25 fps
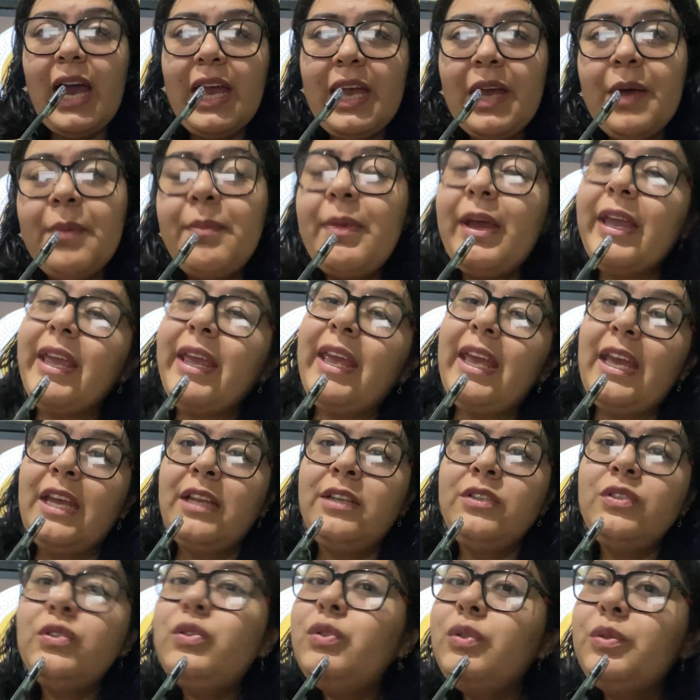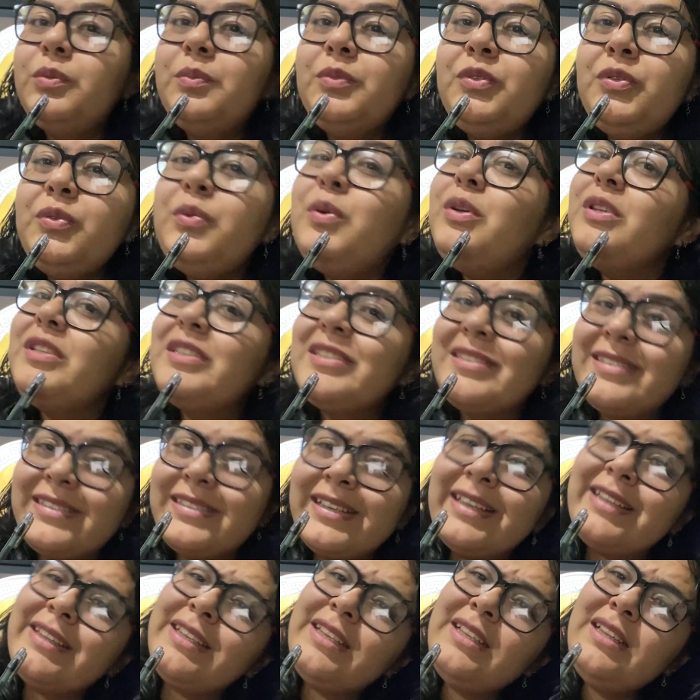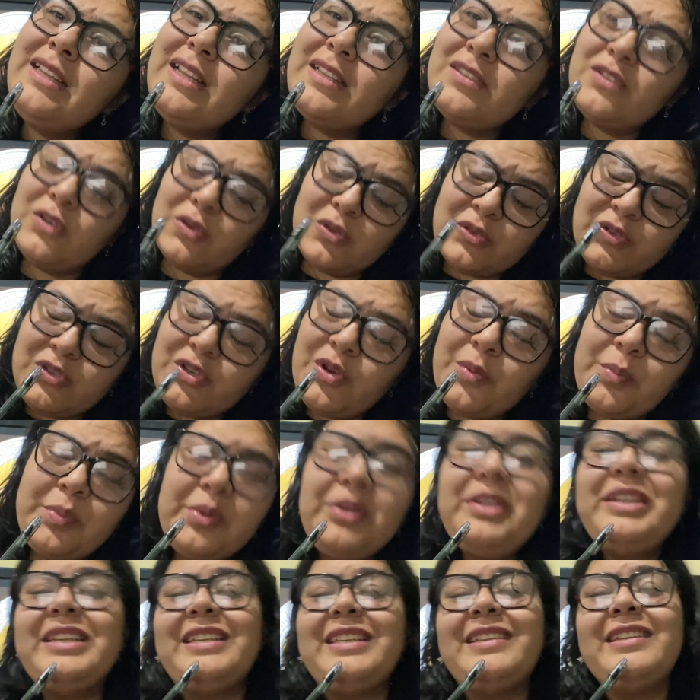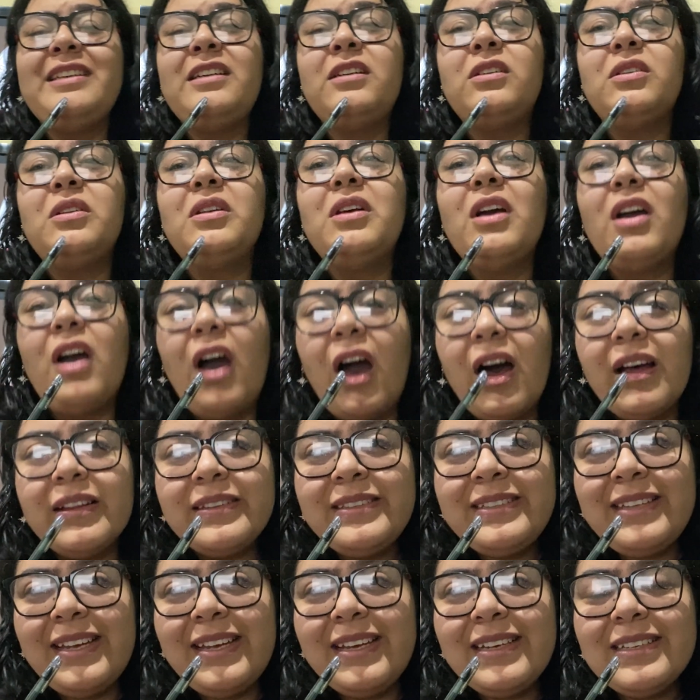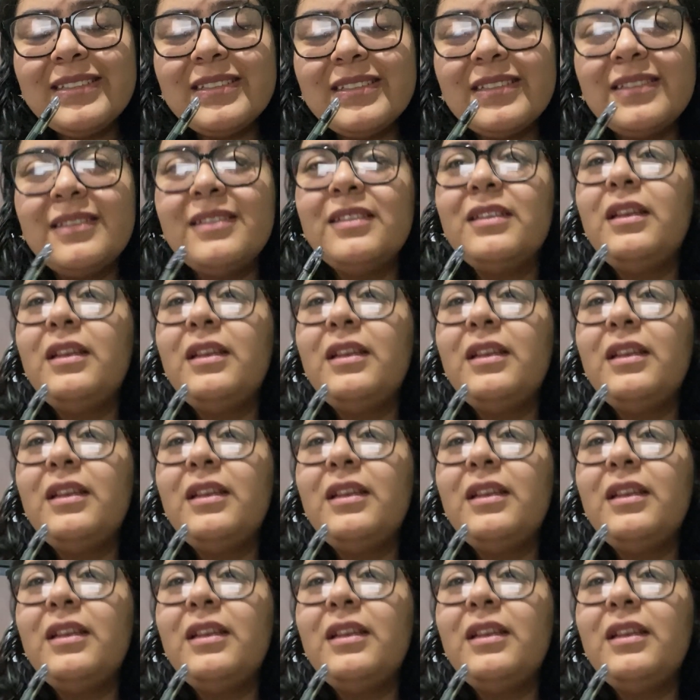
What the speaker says: am again doomed to understanding the socio-political contexts.